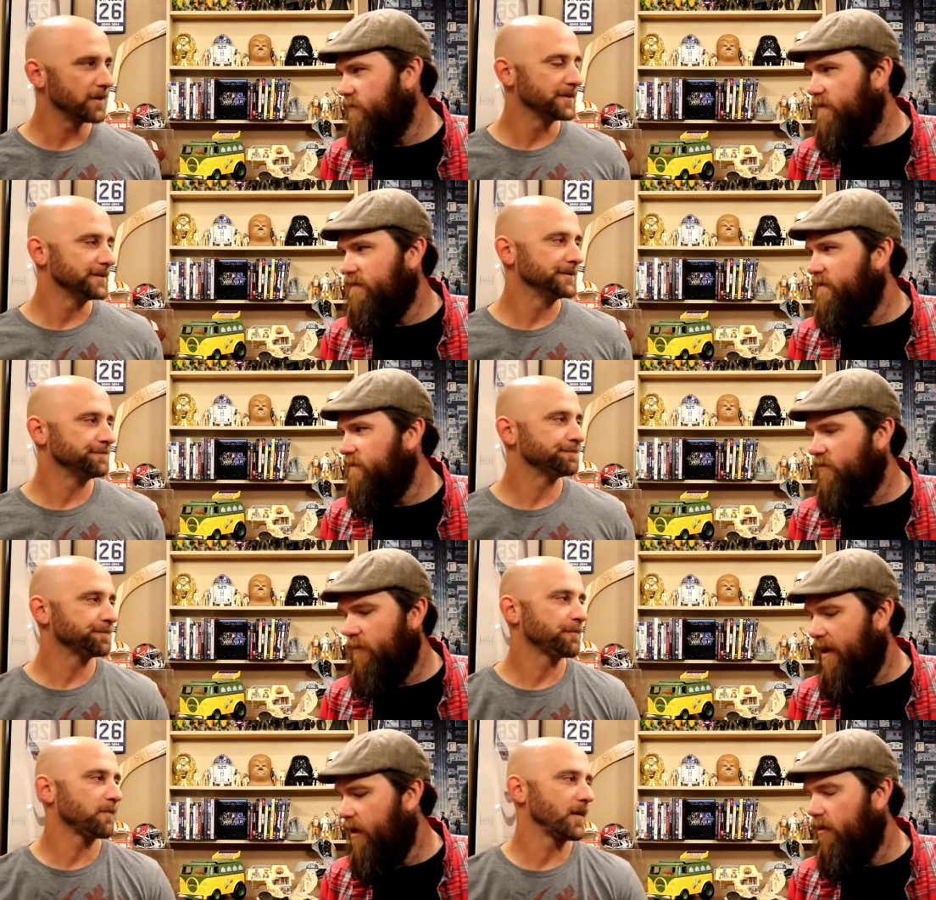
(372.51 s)
Speaker 1: what these things are
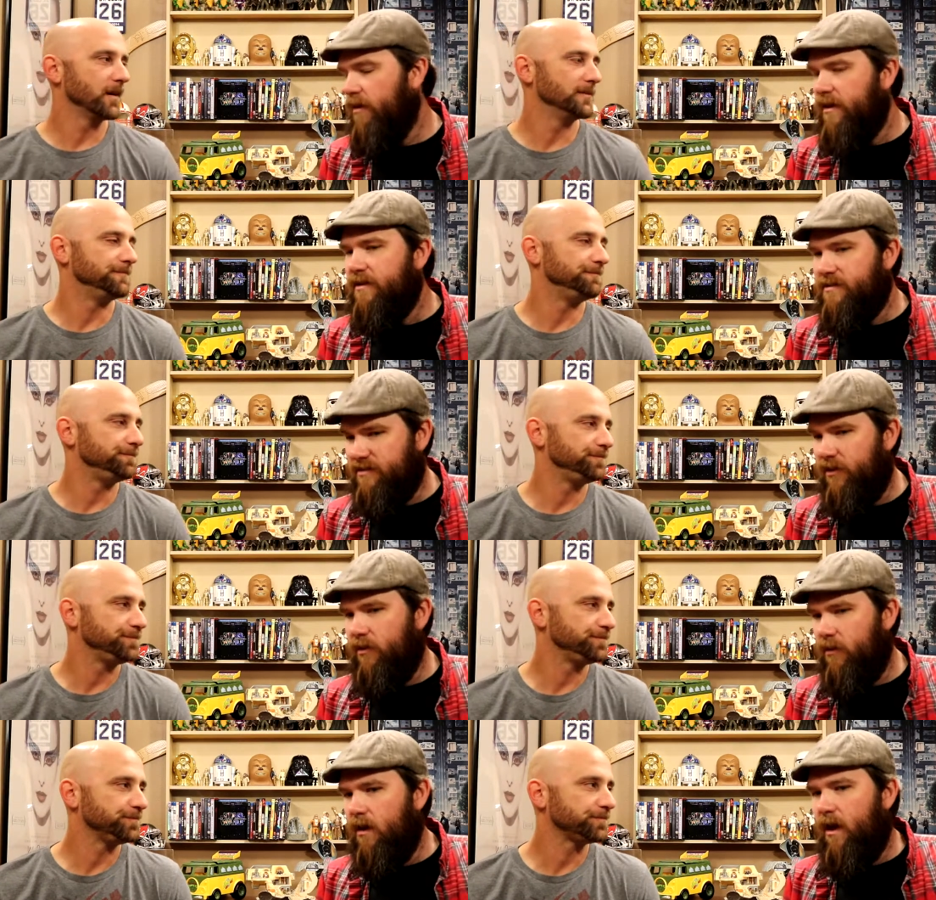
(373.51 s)
about.
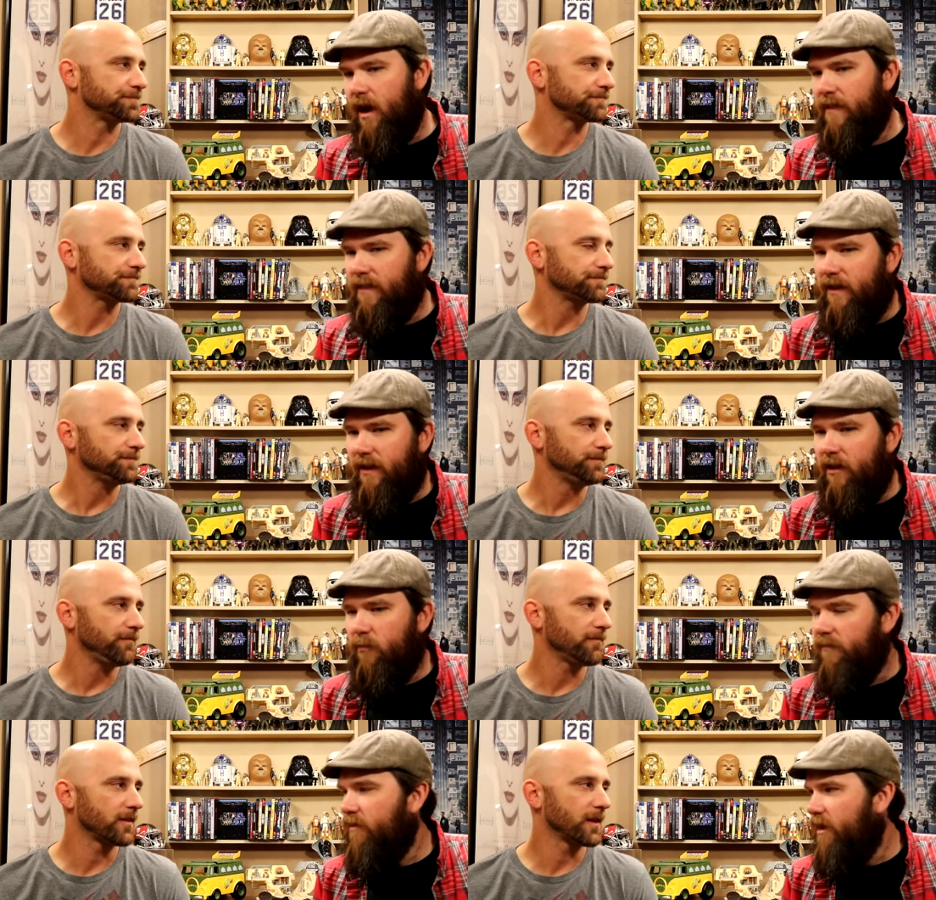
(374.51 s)
So I think it'll be
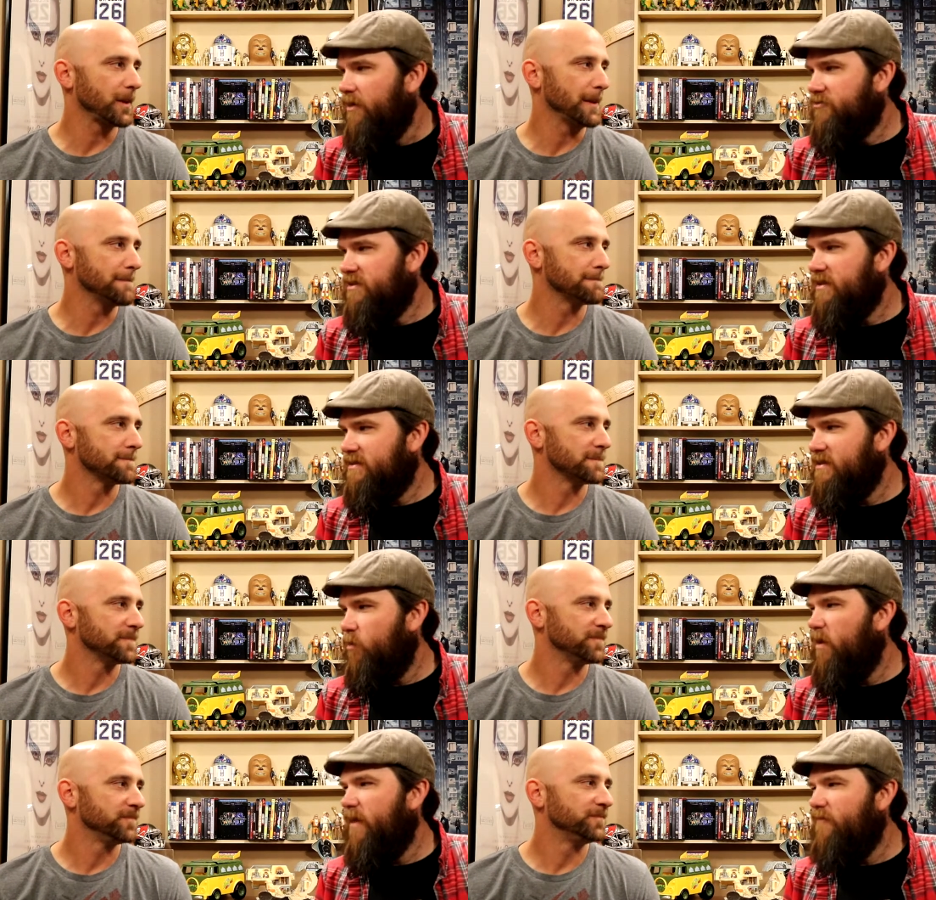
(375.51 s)
very interesting to see
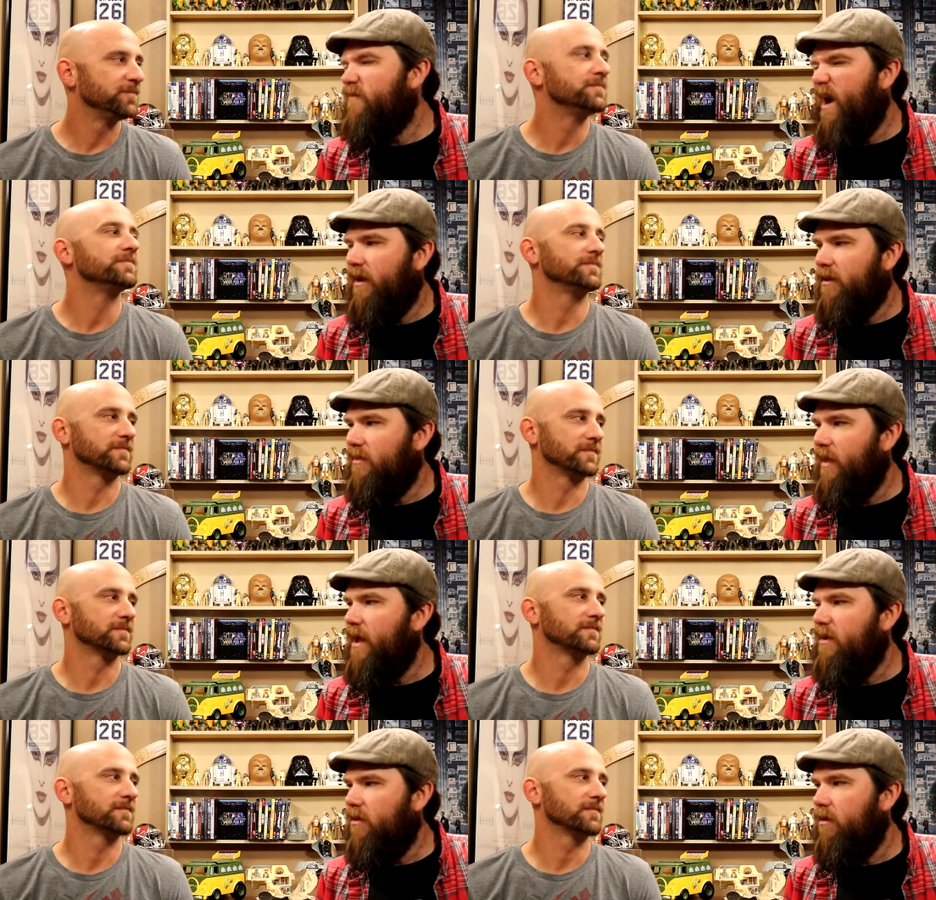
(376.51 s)
where they finally
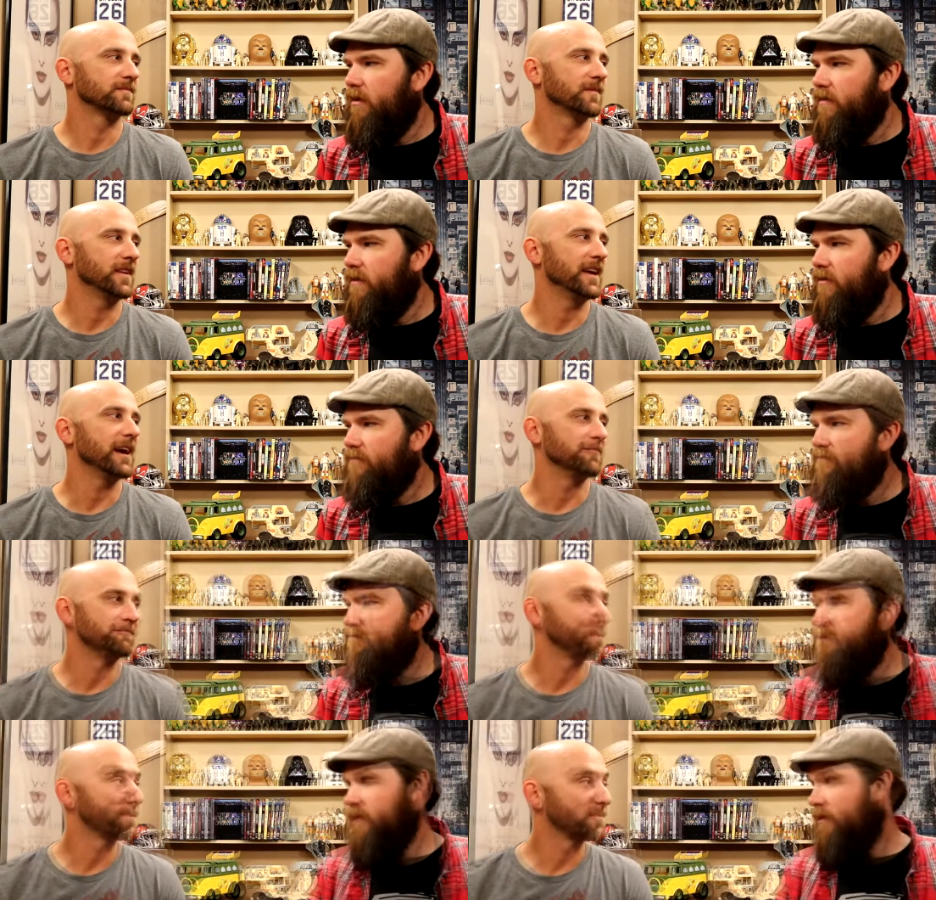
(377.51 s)
land on it, though. Yeah.
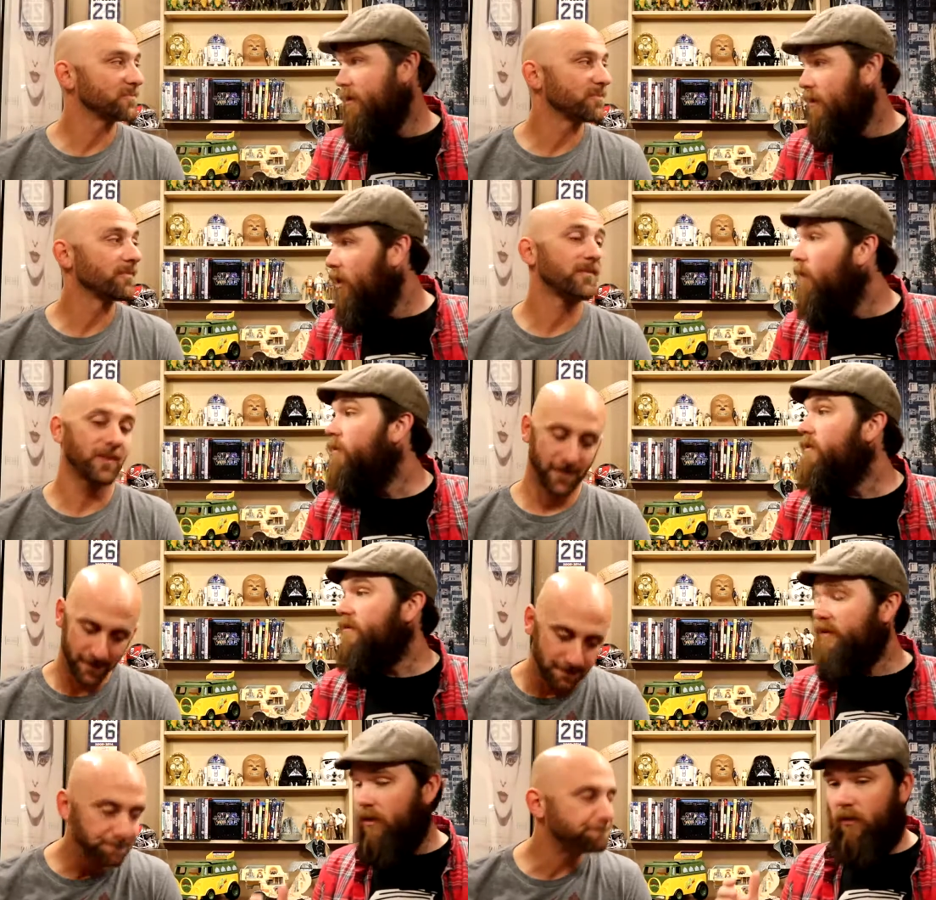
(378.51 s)
Yeah. Well,
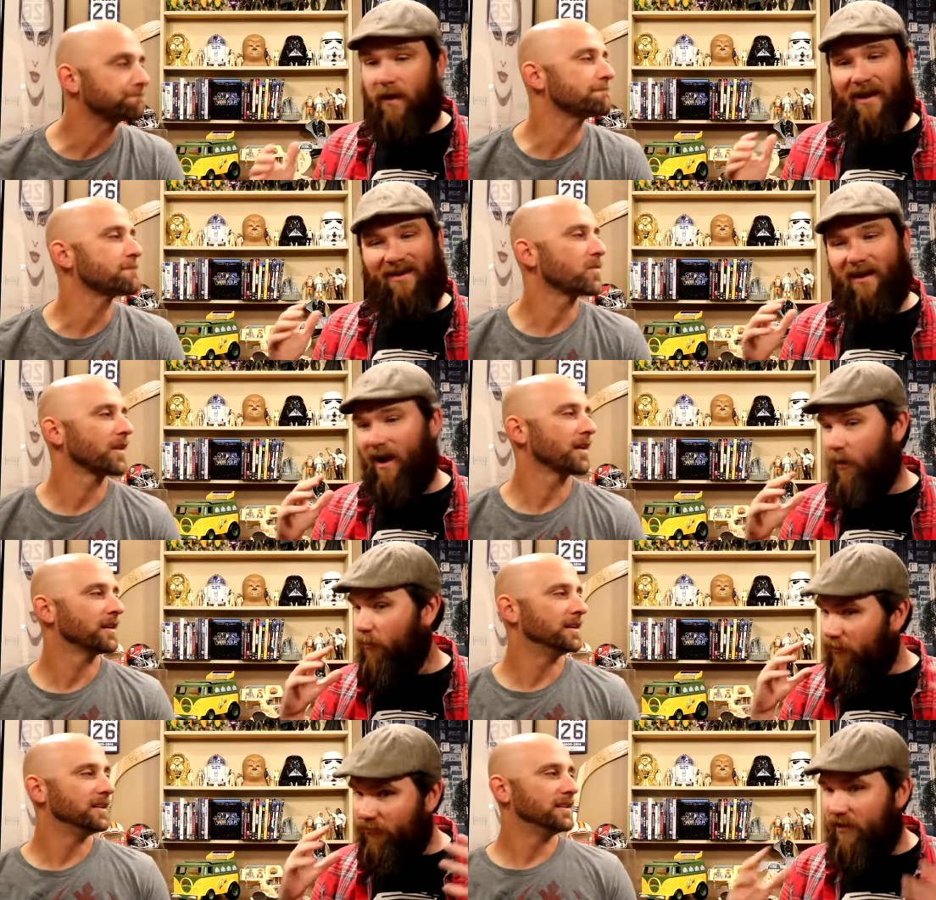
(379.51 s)
you know, and I
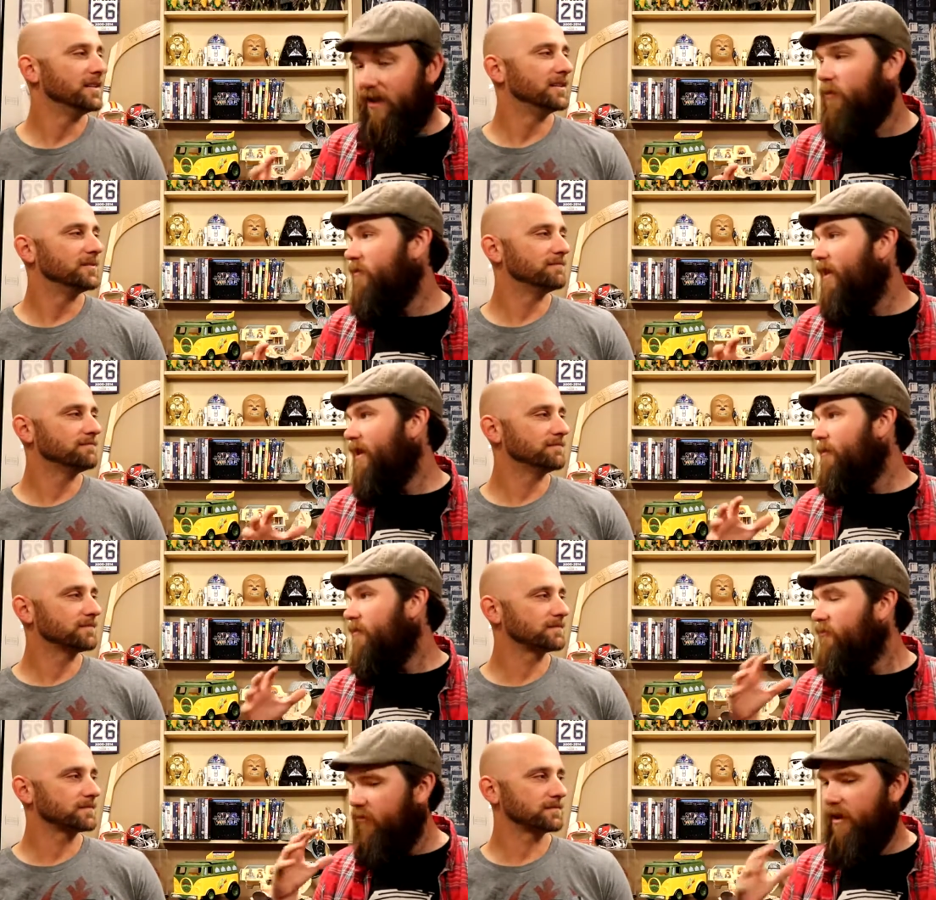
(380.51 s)
will say, you know, we're talking about the
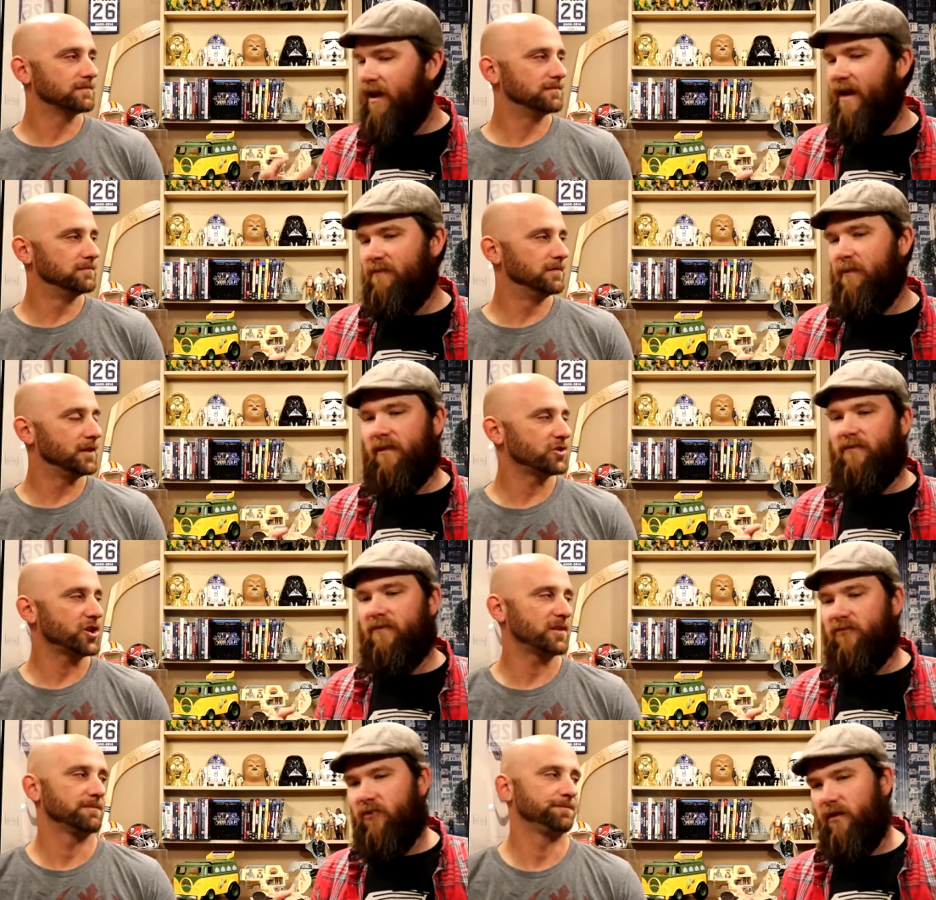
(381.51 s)
training aspect of sure.
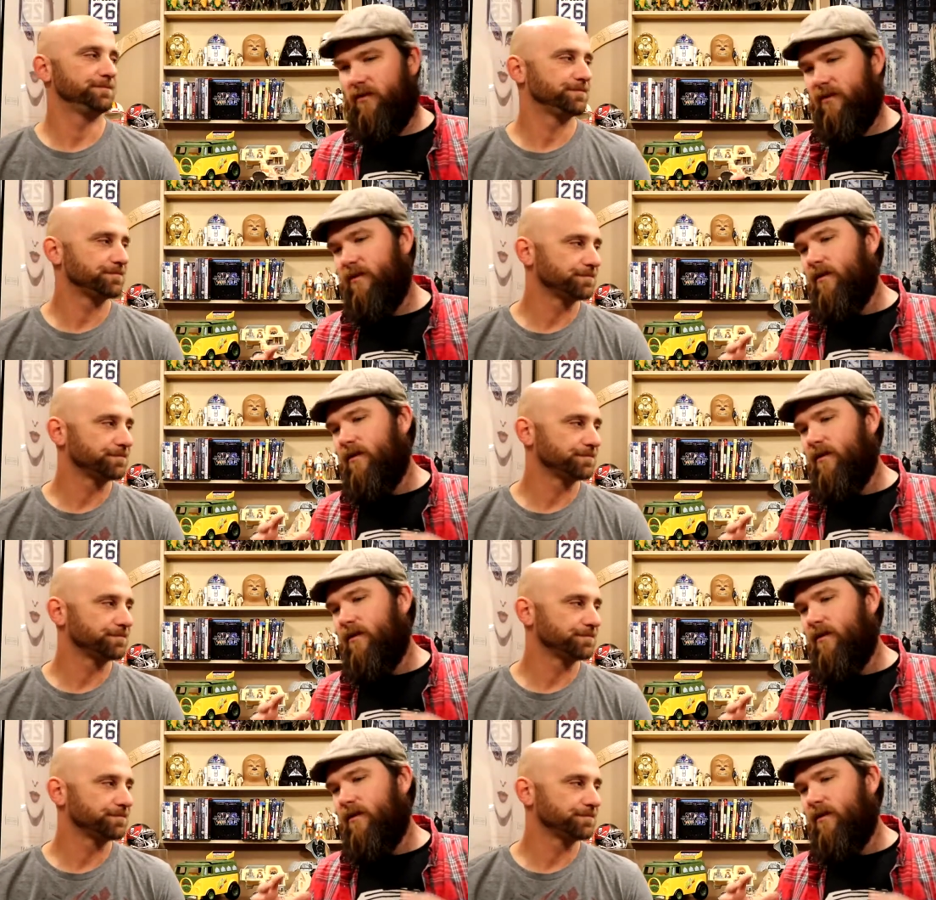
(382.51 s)
this trailer.